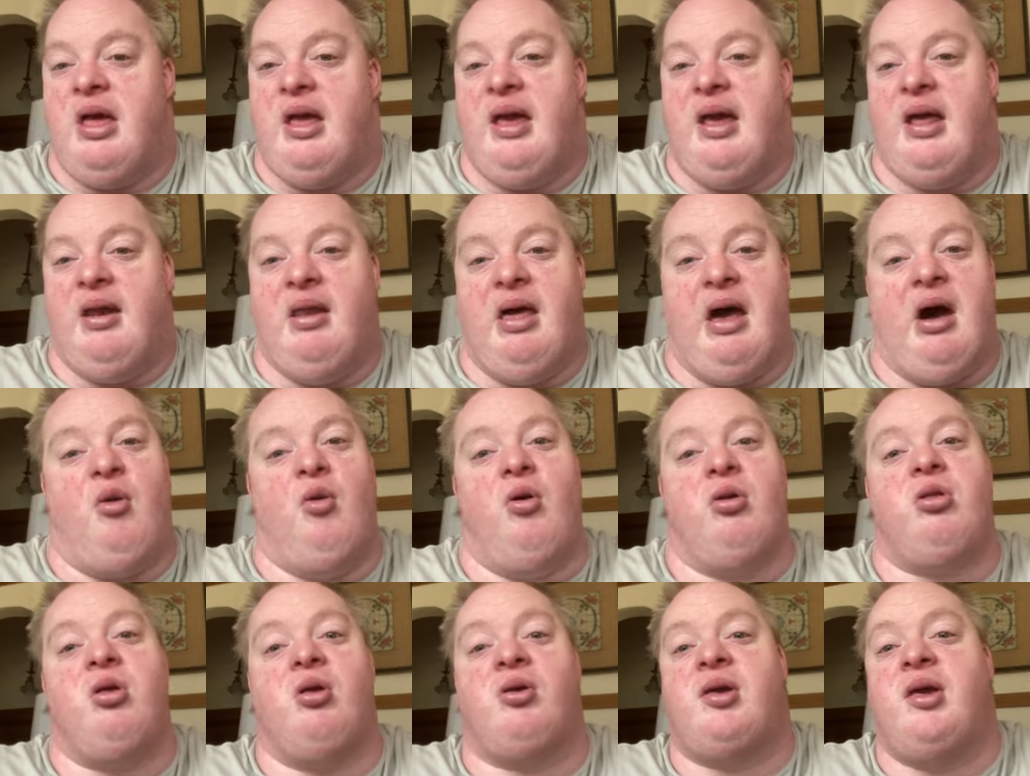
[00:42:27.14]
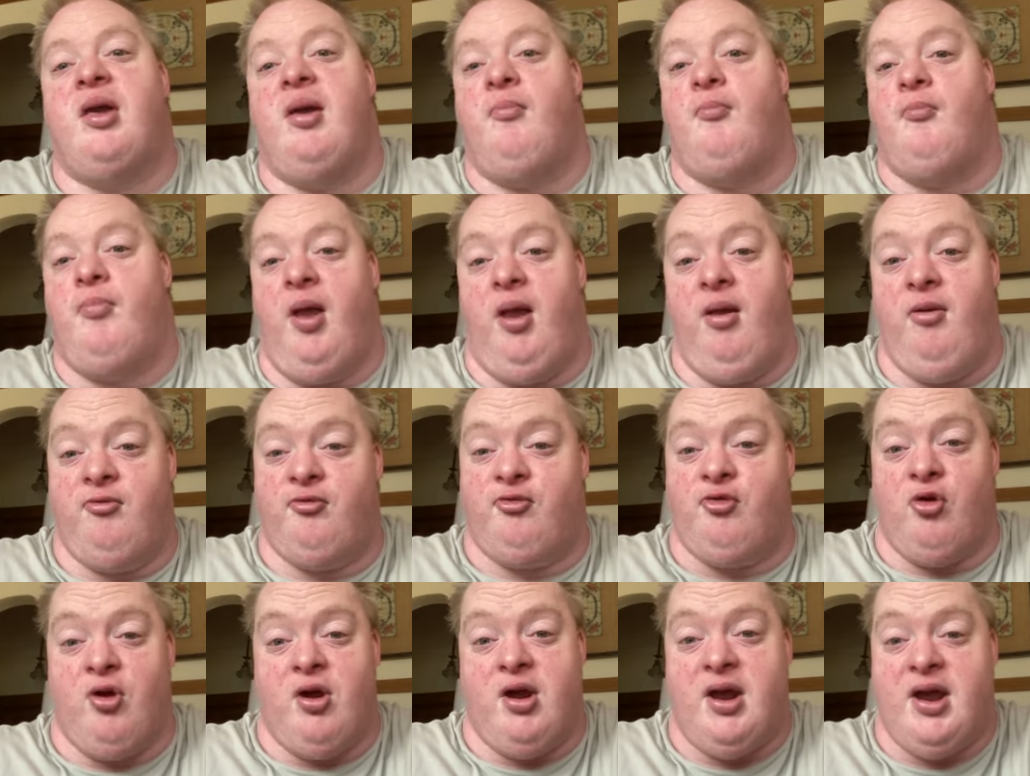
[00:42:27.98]
And I want to keep being
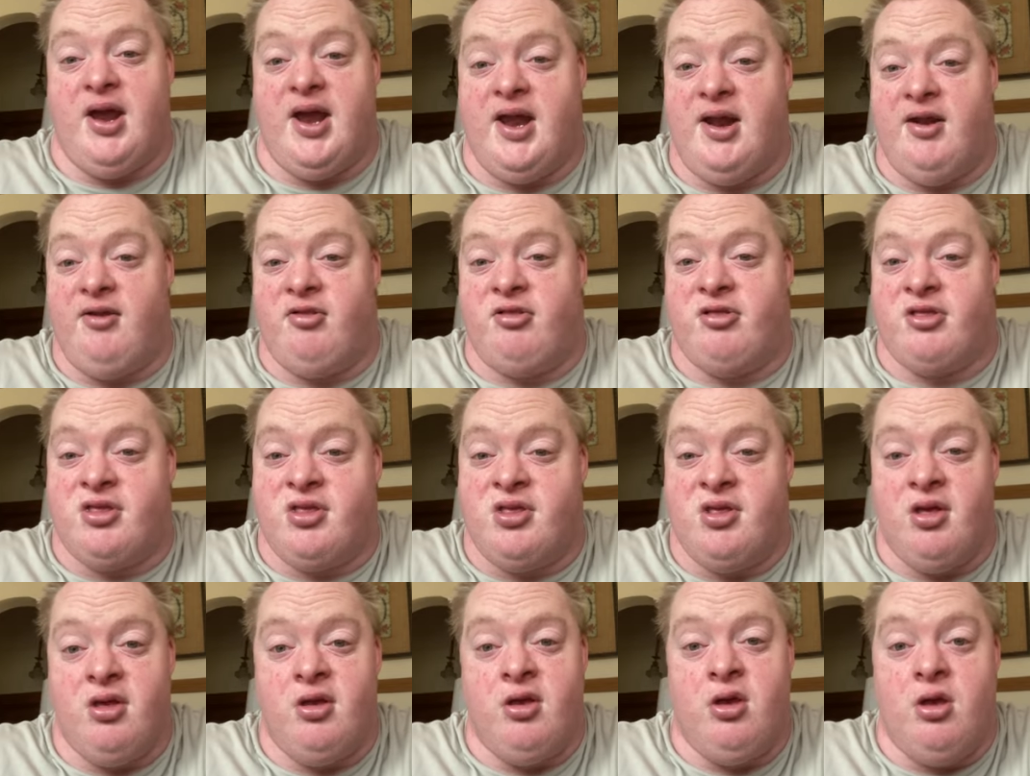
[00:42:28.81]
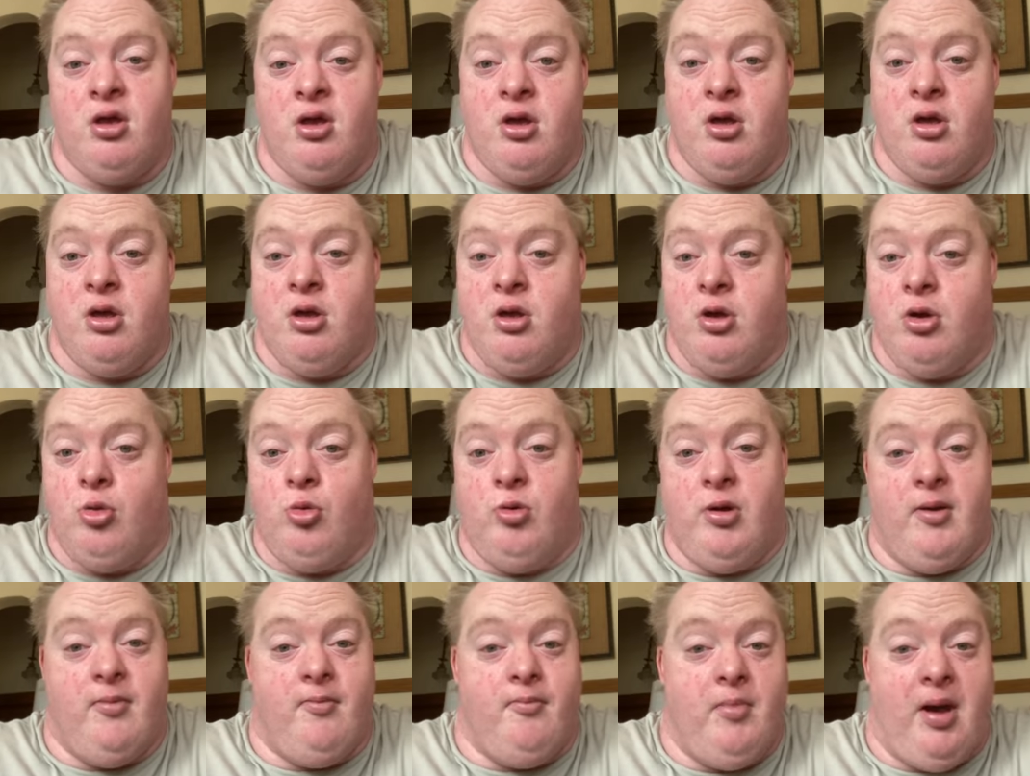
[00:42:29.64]
friends
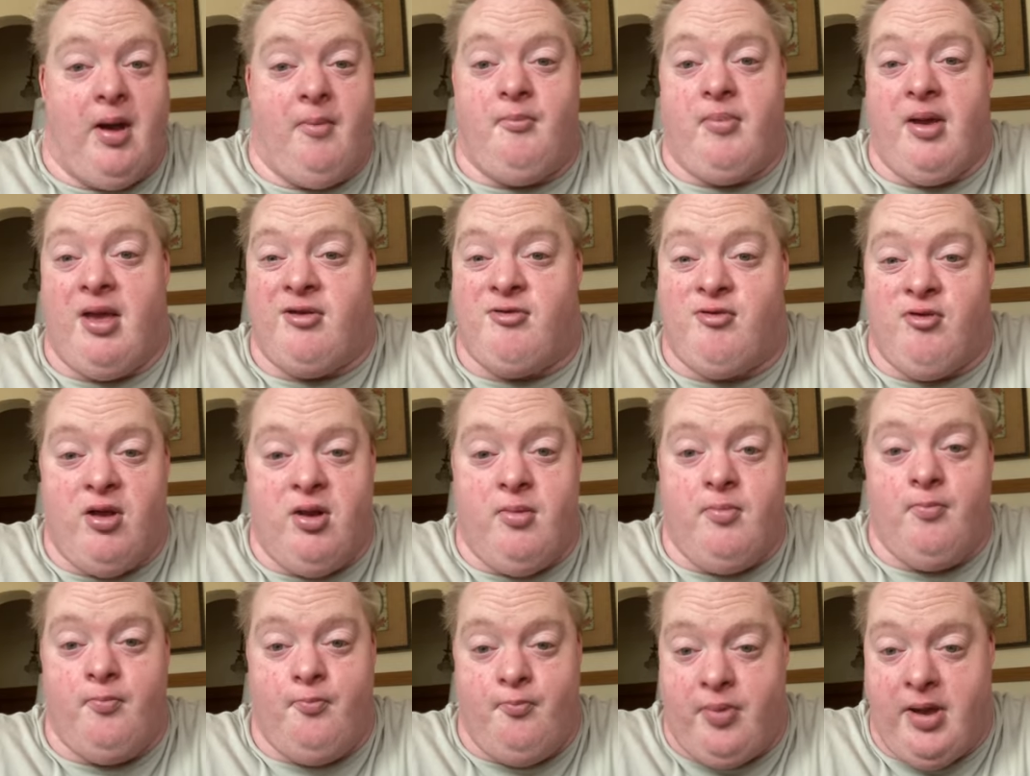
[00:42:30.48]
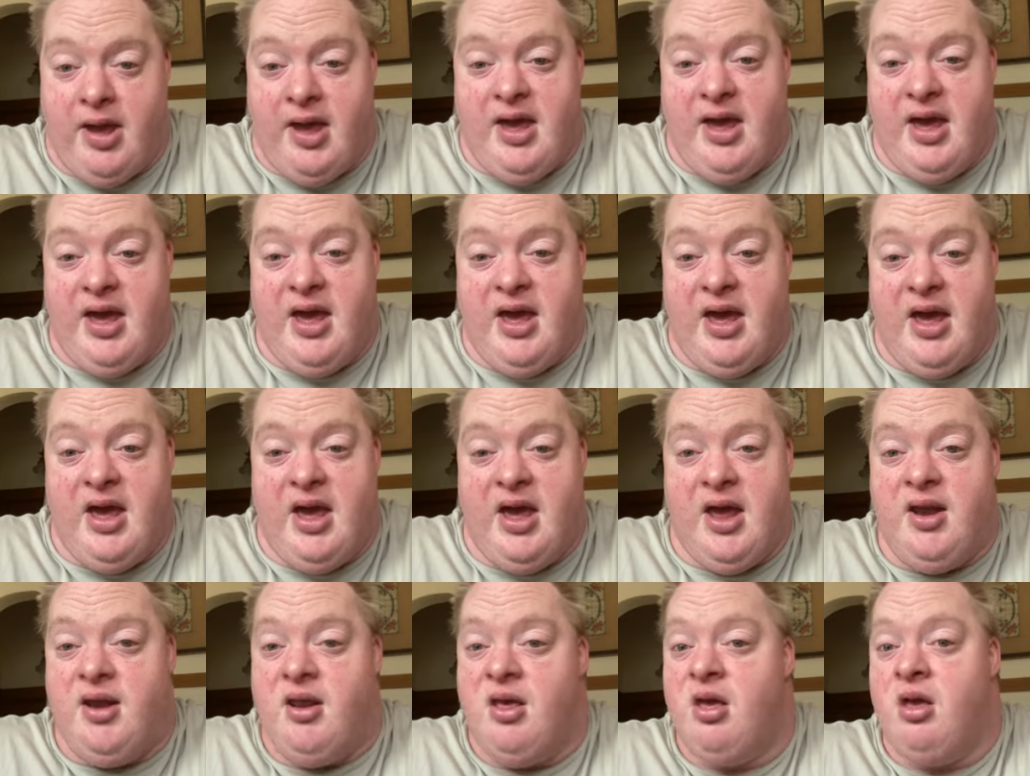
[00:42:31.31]
with my best friend,
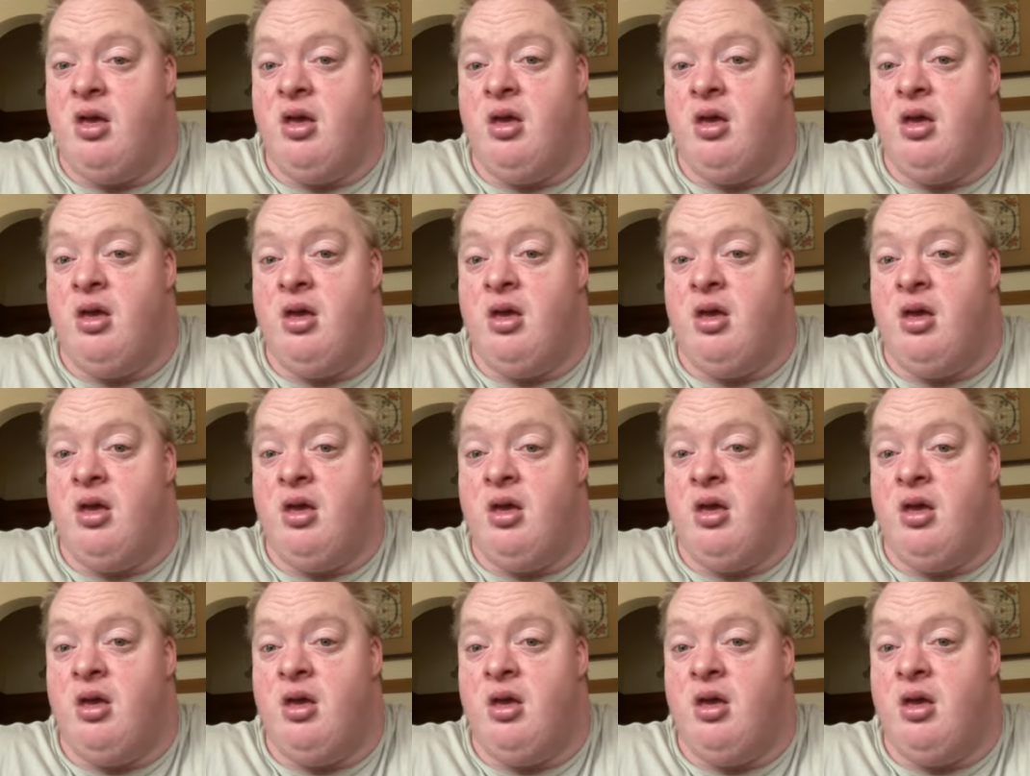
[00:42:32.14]
Ben,